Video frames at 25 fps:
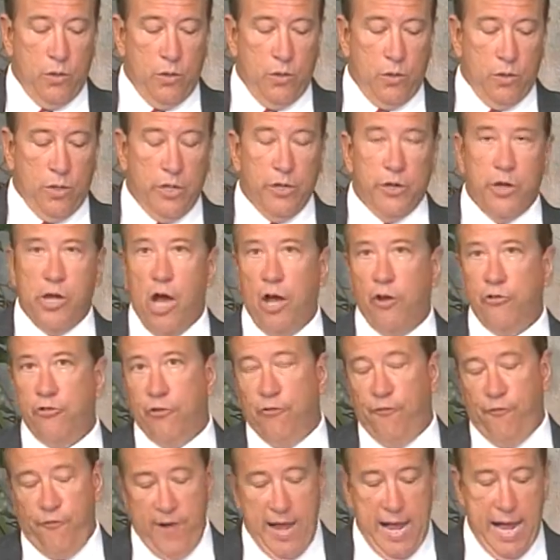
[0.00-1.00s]

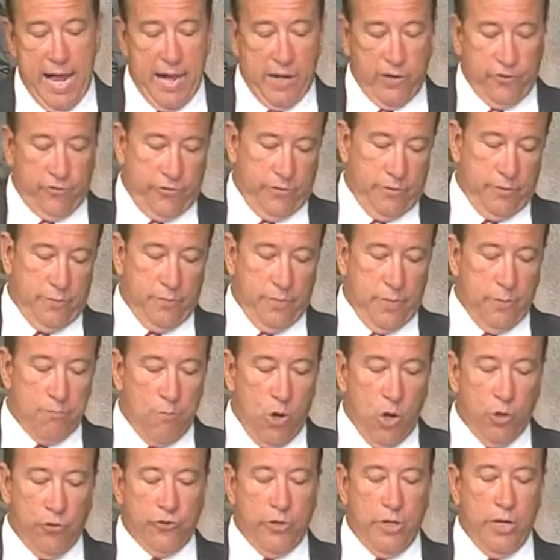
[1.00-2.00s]
Concussion facts:
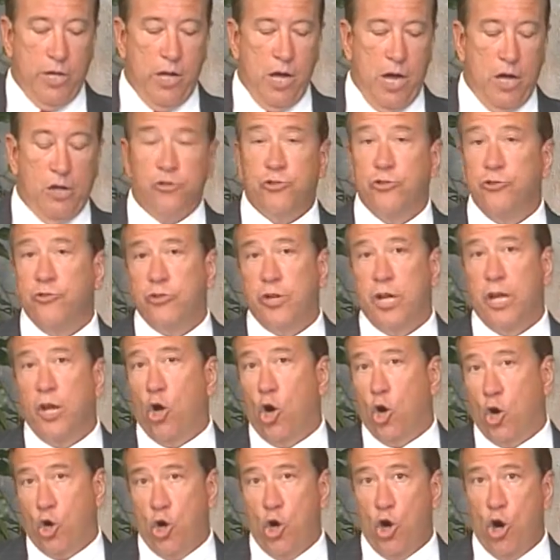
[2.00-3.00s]
most concussions
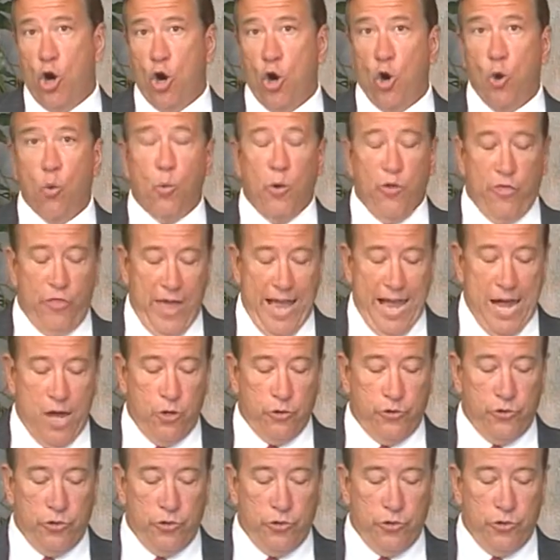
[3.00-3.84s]
occur without